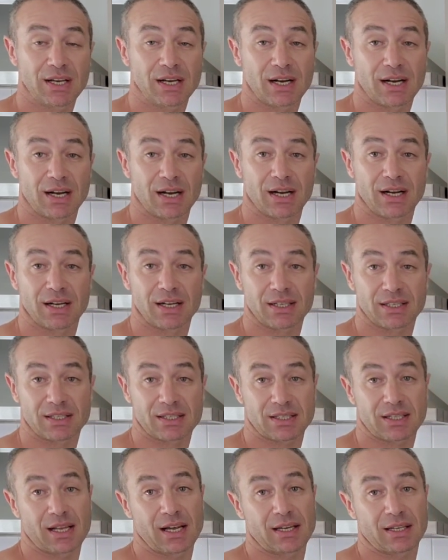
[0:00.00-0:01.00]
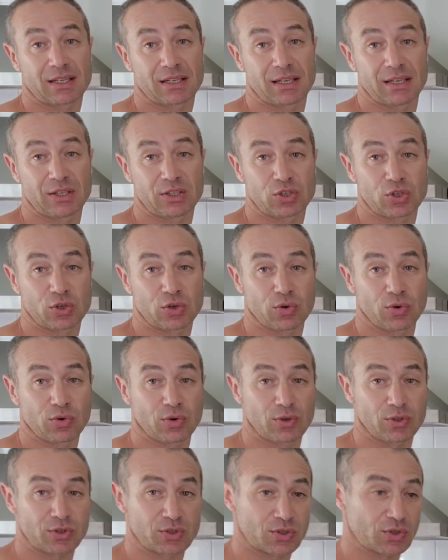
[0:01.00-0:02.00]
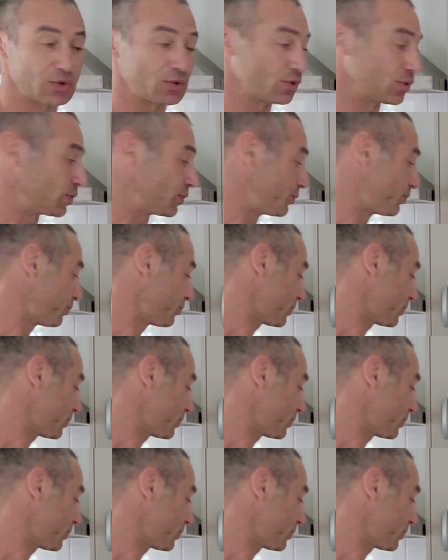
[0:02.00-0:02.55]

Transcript: It's slightly chore to